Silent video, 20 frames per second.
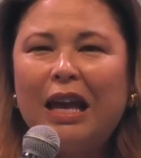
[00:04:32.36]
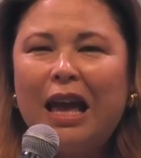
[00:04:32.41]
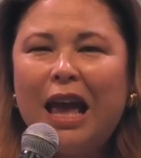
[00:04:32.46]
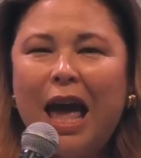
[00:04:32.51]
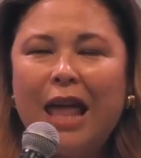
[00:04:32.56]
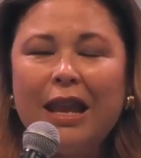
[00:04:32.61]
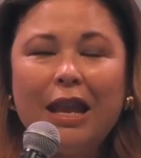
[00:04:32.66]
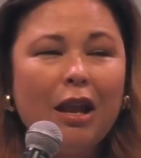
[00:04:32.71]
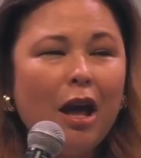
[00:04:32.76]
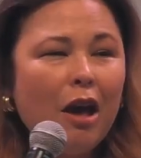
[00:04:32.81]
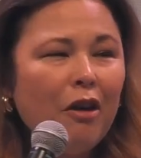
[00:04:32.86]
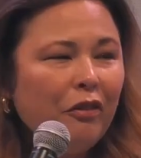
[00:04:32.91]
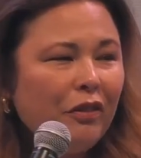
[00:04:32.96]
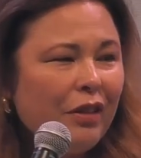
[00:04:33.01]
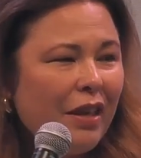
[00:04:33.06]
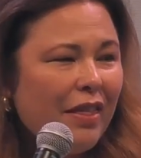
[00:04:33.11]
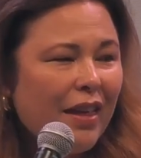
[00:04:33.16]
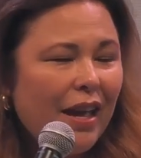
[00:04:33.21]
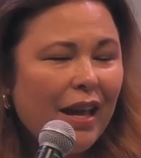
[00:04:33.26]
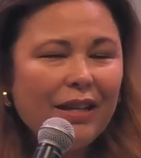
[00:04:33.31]
And then
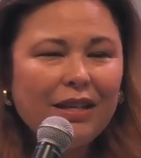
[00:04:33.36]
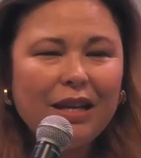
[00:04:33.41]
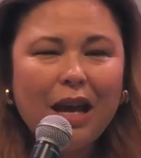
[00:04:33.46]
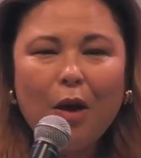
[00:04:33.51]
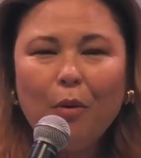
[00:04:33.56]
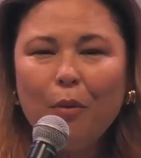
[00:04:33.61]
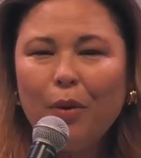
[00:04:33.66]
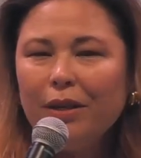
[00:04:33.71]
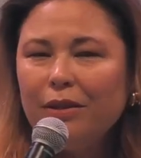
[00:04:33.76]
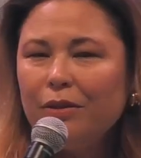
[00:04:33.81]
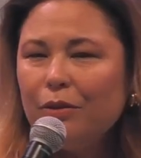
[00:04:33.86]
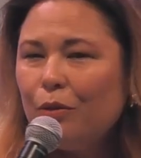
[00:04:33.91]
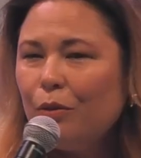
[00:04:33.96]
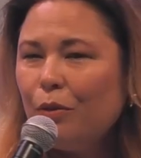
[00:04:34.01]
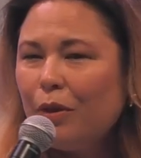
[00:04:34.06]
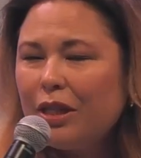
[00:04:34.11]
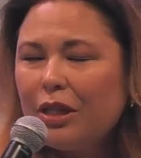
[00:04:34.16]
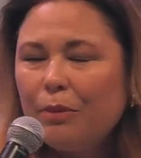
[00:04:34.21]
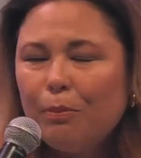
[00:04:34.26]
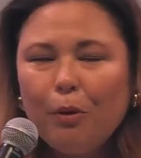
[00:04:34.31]
after that, I went to
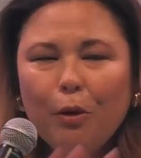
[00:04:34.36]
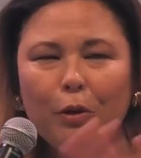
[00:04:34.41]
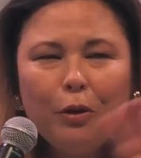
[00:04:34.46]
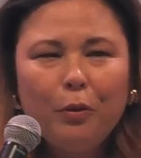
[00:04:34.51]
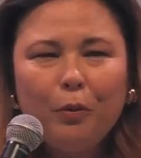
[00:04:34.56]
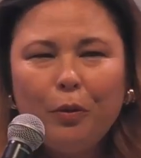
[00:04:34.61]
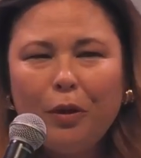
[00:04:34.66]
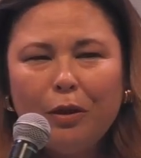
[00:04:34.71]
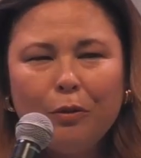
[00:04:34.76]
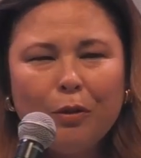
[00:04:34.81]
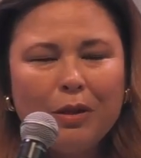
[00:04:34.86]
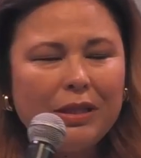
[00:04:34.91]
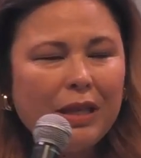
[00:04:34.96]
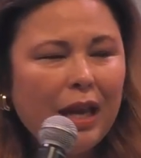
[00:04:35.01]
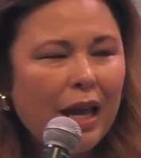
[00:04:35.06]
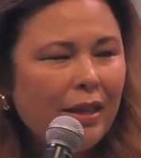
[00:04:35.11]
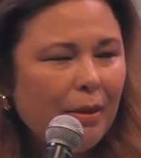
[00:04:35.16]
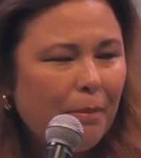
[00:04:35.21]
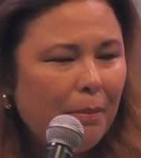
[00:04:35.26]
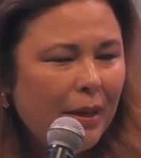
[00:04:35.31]
explore the world. Once I
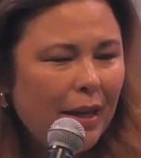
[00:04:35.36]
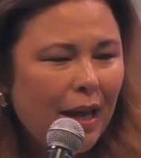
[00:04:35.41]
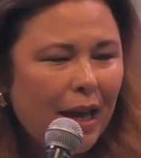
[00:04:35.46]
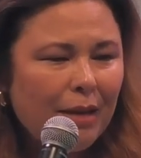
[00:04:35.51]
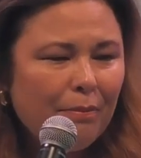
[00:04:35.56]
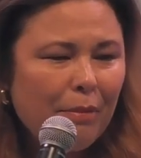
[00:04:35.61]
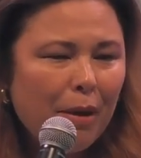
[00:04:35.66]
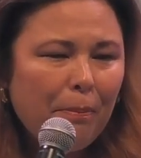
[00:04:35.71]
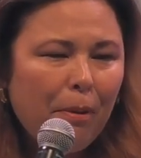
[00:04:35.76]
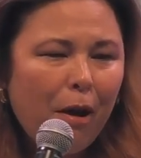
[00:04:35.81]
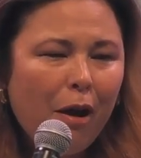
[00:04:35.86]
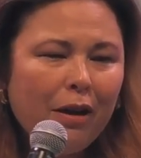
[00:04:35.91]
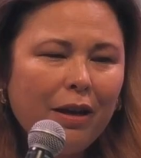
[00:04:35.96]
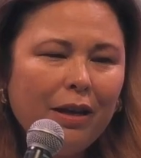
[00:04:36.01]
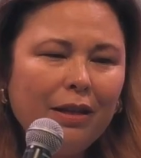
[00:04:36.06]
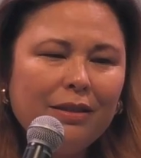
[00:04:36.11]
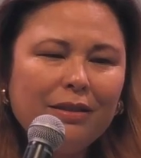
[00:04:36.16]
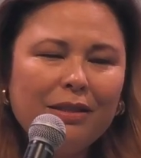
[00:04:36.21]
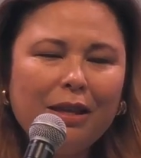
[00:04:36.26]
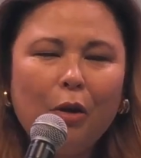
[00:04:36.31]
had the BA in my
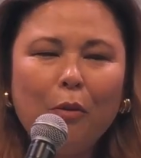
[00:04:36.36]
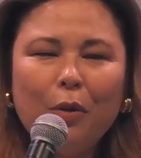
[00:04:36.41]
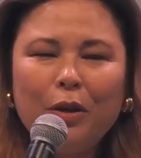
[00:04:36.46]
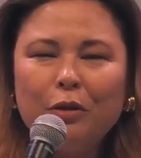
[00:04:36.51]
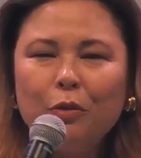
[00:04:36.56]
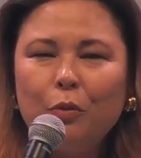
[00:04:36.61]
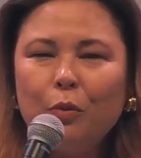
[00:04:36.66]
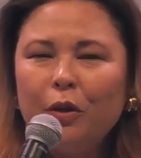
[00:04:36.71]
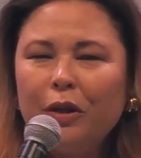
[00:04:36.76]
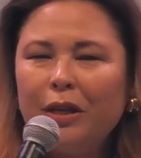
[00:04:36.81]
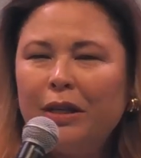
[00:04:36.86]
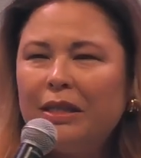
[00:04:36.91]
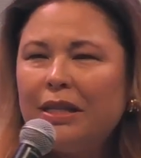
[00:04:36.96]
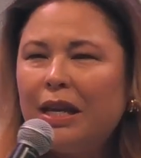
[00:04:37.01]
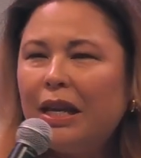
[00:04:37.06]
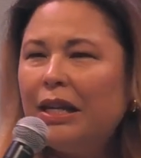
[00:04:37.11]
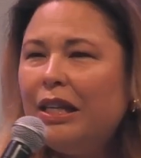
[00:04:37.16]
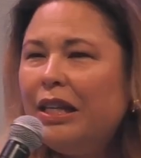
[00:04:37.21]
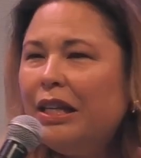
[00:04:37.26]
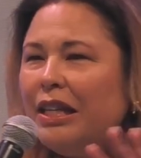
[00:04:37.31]
pocket, I went to work in
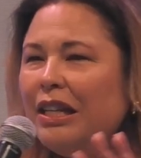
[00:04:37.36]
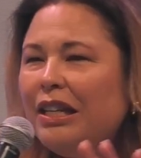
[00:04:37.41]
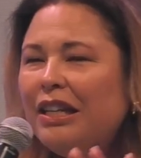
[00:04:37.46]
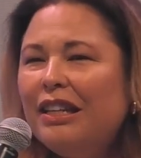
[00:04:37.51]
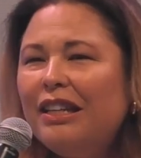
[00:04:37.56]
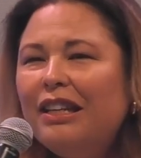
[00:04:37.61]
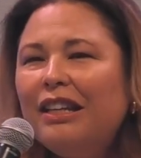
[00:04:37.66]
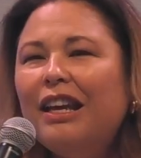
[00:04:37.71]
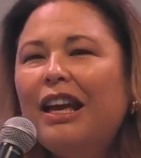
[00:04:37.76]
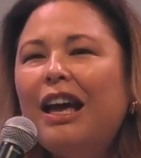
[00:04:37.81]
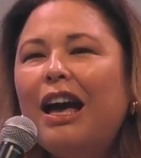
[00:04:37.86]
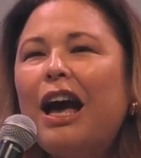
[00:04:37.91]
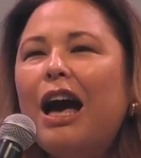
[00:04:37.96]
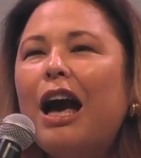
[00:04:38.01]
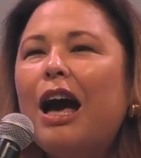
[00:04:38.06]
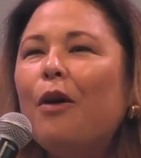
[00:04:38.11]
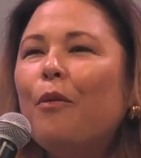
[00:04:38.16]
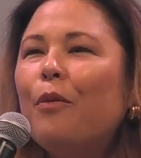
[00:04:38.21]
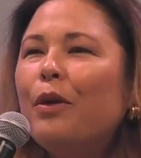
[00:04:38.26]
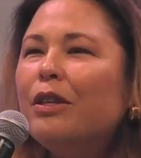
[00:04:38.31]
Tahiti.
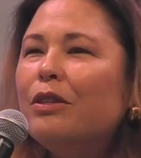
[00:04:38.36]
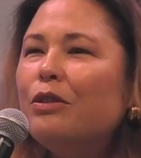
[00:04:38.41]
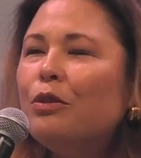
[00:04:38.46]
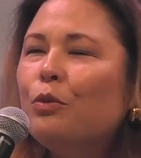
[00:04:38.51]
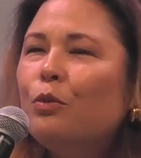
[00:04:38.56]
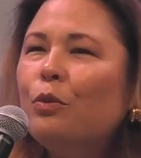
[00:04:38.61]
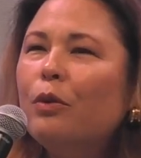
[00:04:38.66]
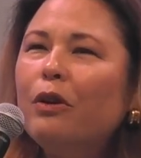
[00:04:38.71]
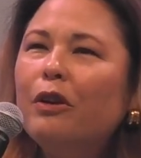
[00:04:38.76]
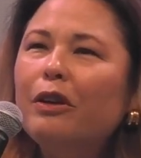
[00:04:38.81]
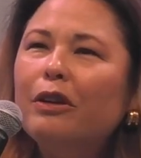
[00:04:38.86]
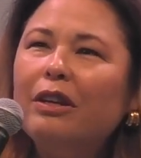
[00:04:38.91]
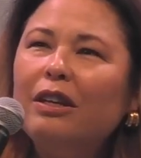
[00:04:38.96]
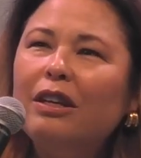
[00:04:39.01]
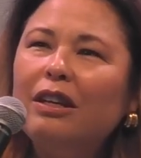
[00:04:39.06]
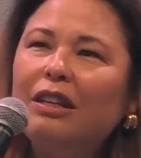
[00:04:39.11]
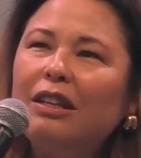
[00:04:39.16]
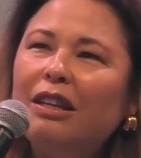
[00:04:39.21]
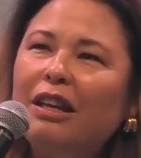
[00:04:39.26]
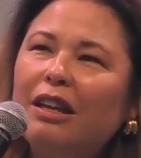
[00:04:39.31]
I went to work
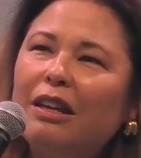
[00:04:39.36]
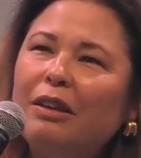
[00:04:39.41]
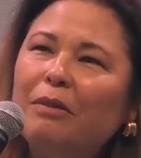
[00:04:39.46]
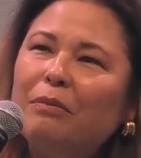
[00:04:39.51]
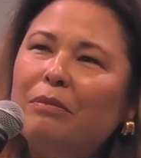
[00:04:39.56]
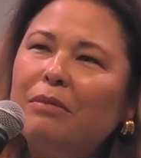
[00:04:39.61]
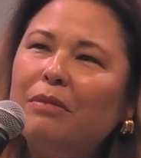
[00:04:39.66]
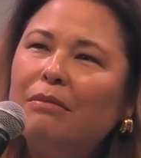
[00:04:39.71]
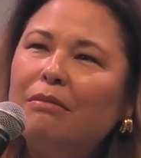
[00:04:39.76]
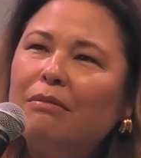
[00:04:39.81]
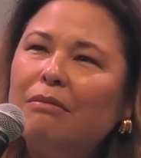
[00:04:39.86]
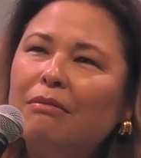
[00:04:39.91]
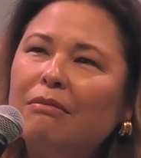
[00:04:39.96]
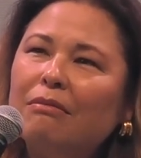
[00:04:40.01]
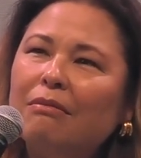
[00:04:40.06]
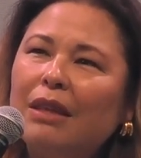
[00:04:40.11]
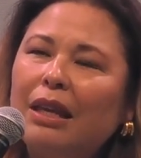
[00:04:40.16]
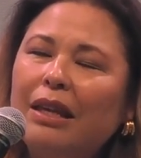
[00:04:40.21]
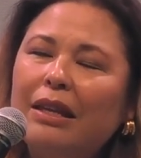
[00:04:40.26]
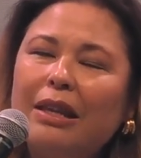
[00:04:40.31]
in
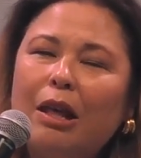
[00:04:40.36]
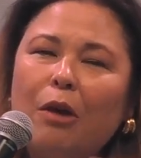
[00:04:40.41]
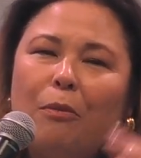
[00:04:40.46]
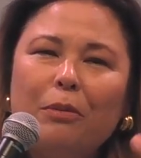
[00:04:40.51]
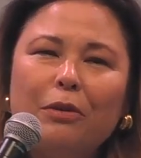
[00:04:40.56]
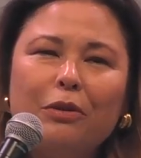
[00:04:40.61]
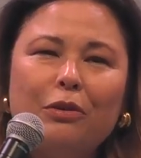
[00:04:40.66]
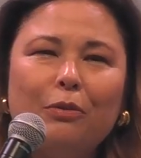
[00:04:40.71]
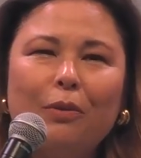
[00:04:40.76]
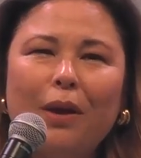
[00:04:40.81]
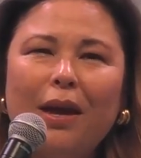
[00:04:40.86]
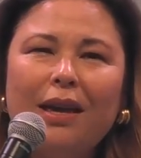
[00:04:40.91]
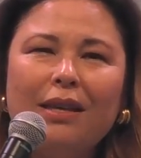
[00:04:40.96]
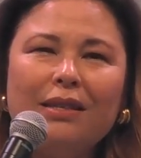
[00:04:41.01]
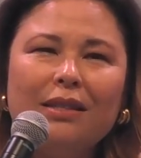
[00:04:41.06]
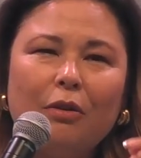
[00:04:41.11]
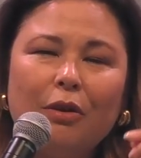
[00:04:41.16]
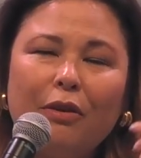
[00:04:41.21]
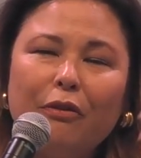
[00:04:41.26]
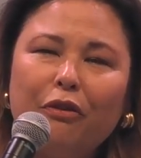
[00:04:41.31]
Alpe
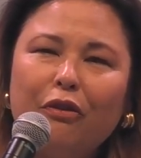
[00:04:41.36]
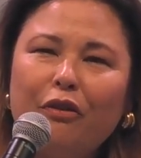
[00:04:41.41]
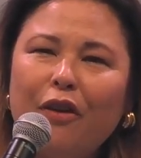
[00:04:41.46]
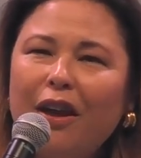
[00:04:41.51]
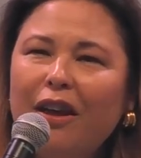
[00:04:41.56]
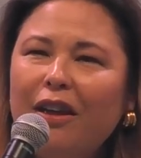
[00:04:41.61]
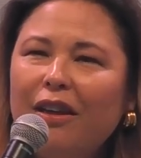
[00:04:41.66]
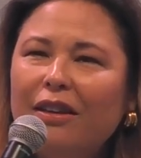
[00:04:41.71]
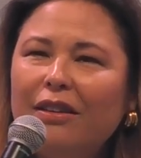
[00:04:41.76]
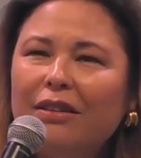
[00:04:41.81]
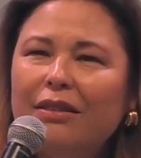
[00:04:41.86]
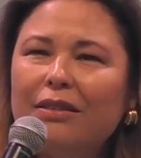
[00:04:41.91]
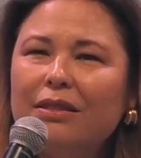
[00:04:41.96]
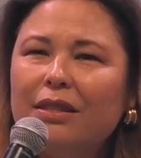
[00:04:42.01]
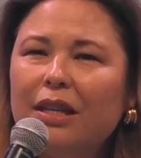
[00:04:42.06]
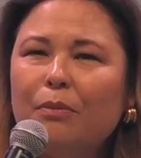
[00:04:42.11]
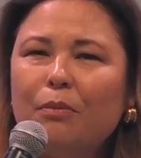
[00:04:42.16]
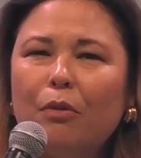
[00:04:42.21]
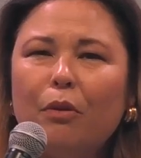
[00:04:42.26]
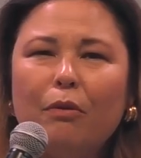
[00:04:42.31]
d'Huez, in France,
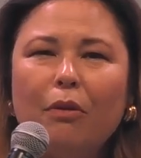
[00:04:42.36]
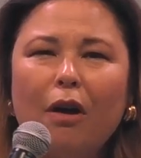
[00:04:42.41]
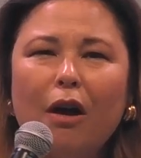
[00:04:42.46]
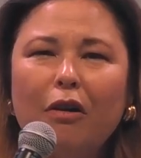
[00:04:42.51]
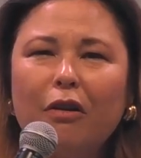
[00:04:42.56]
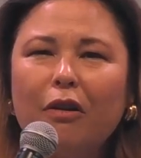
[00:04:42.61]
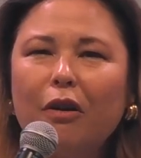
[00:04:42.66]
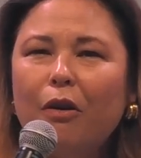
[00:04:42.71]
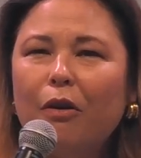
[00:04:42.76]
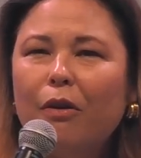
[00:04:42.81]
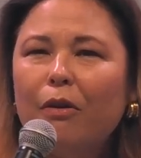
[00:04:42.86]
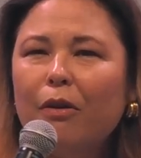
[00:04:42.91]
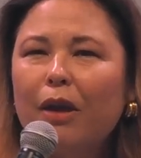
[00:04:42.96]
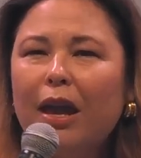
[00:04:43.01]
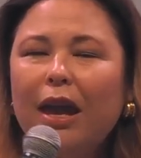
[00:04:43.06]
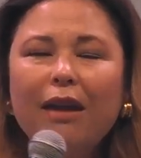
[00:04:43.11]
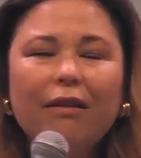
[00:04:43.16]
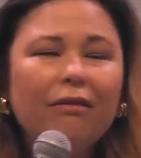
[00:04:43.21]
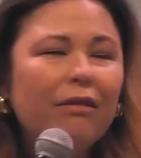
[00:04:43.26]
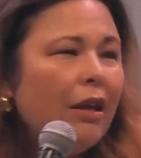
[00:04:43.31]
in Morocco,
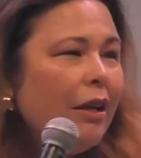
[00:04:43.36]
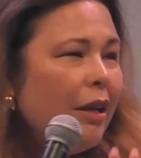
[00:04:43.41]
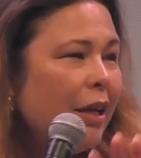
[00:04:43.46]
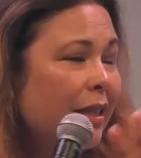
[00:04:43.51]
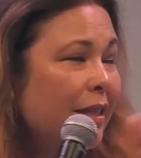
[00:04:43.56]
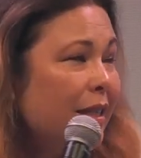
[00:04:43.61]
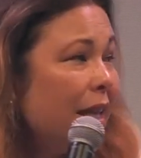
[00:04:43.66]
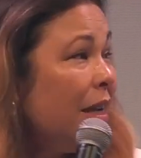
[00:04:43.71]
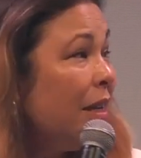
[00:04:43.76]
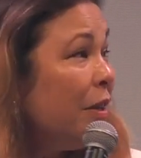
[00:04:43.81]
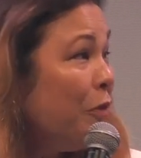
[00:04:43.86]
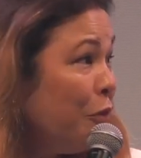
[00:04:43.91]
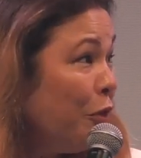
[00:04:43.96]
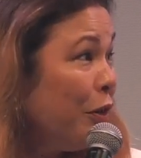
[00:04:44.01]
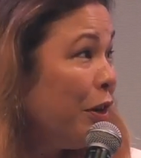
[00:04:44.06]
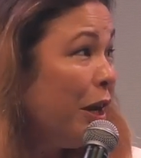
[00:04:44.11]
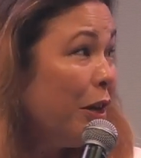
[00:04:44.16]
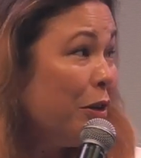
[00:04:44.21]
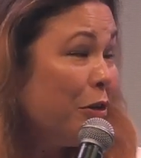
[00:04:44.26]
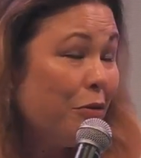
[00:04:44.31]
in 10
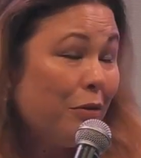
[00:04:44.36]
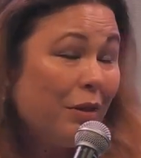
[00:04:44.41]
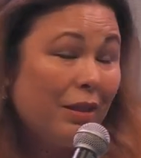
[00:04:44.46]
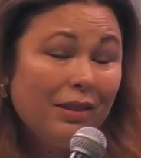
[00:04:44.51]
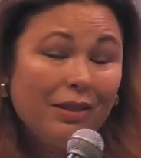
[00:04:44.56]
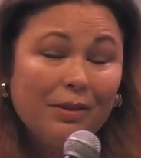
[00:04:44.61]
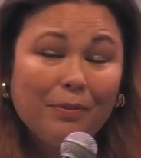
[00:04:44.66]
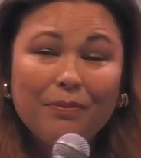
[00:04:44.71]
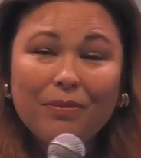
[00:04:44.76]
different countries.